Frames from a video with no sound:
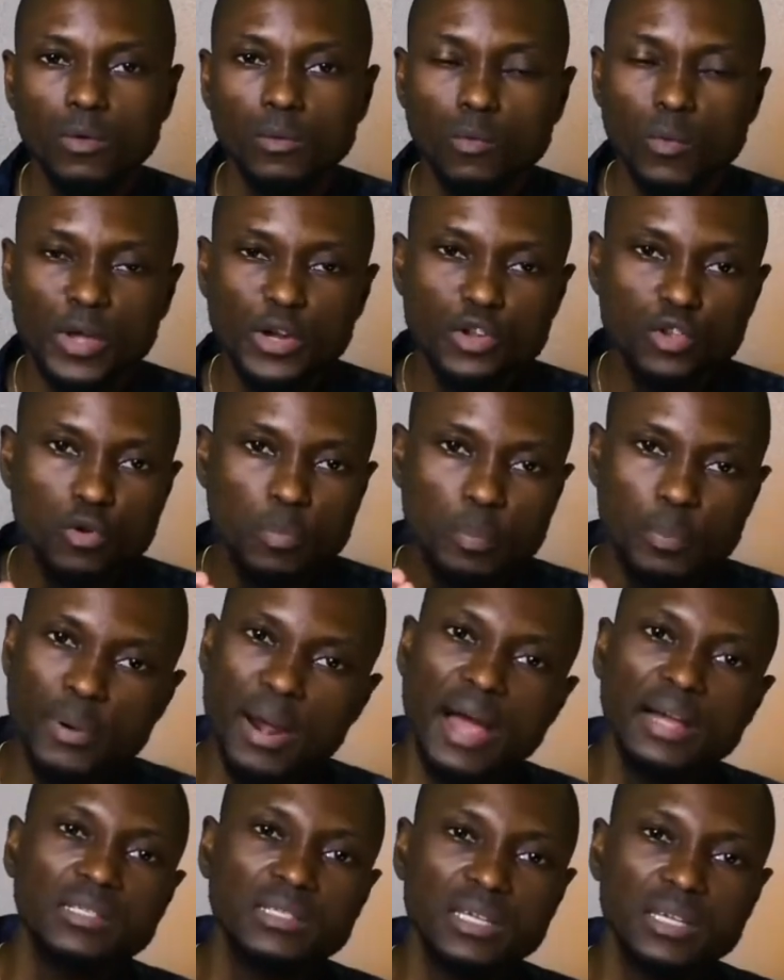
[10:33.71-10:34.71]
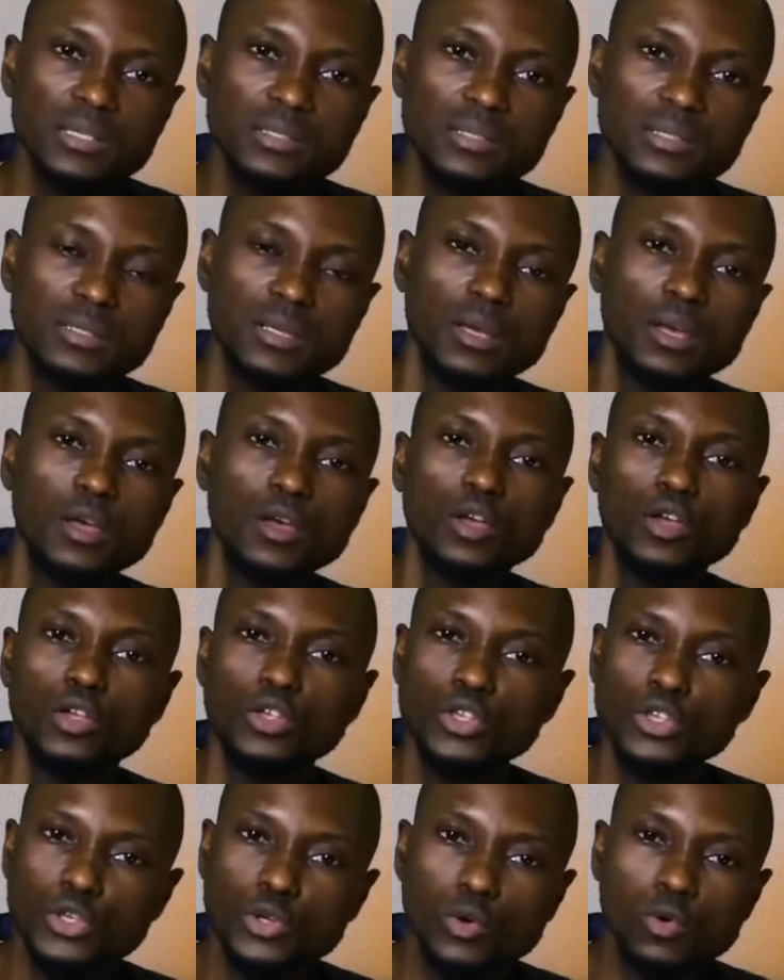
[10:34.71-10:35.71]
When you practice,
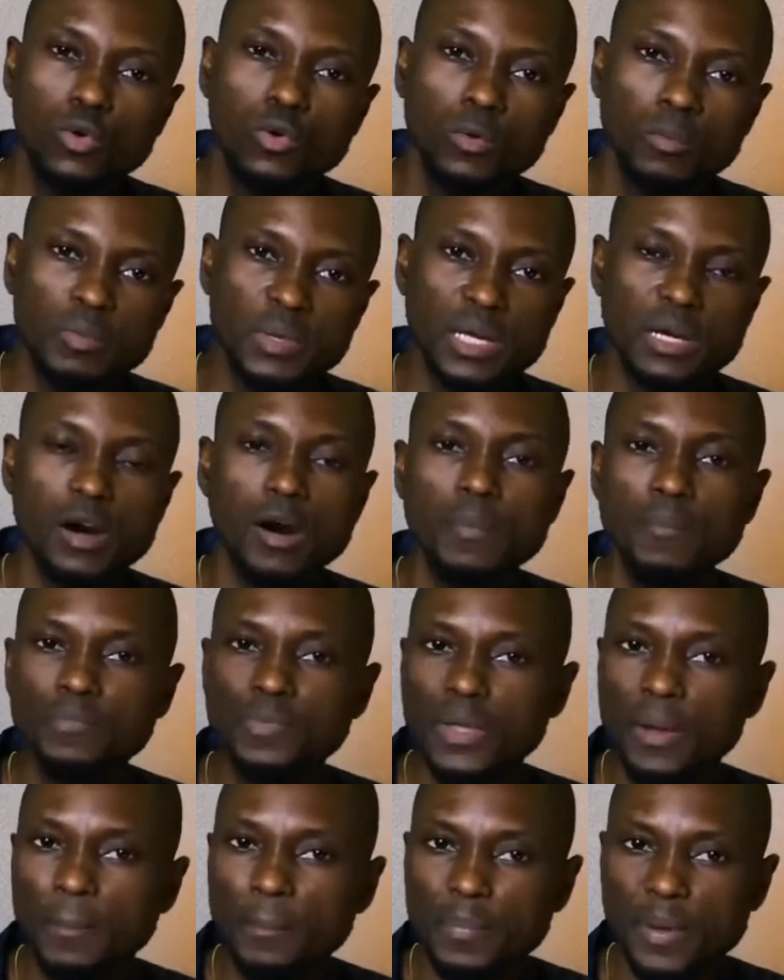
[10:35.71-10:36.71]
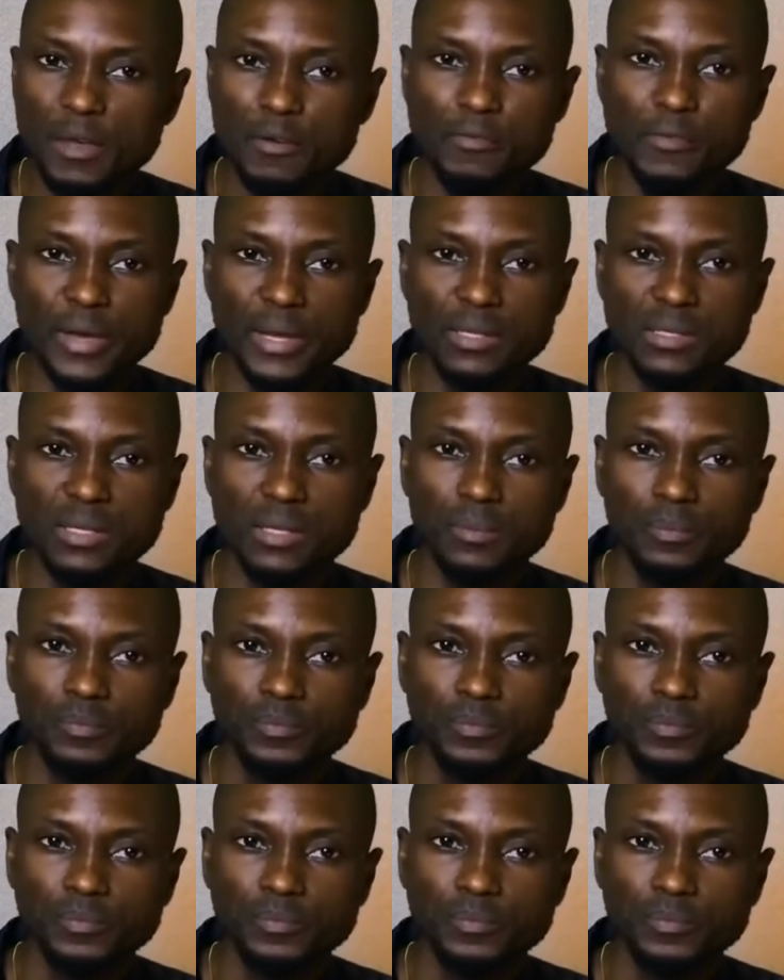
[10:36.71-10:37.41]
you become perfect.